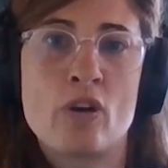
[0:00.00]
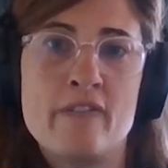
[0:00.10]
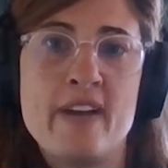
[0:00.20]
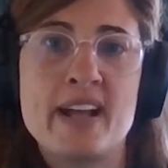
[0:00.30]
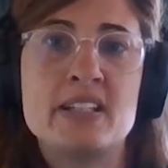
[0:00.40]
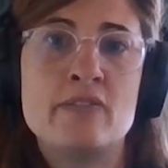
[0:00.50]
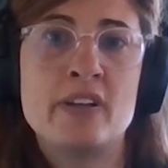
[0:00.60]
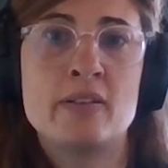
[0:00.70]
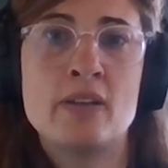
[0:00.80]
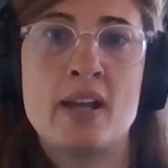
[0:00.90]
effective
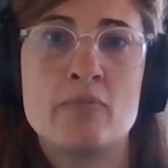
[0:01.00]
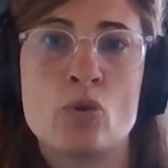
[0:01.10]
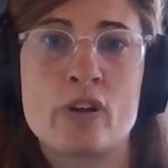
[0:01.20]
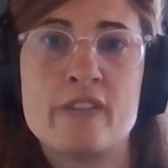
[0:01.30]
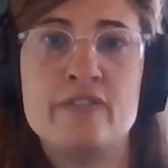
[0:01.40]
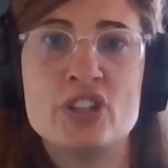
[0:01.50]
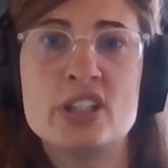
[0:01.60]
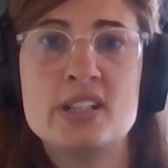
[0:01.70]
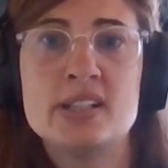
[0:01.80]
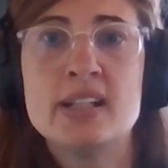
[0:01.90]
and more
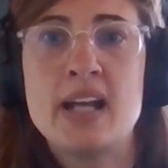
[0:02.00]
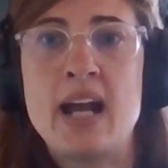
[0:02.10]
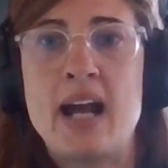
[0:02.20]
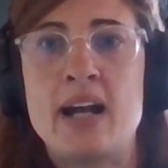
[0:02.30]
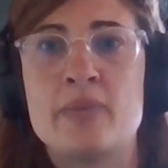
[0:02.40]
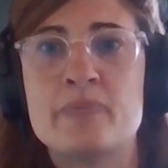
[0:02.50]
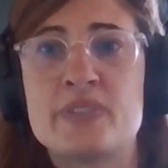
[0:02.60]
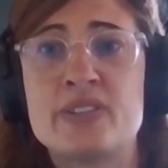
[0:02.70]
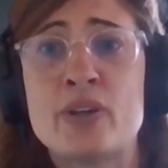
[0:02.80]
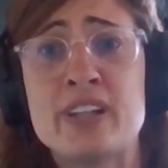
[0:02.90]
efficient.
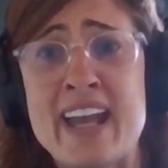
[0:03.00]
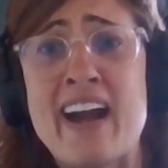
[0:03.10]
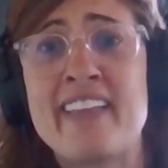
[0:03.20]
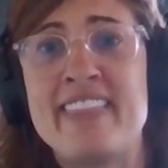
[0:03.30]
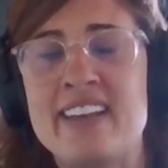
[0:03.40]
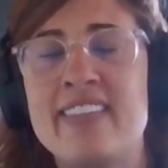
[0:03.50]
I think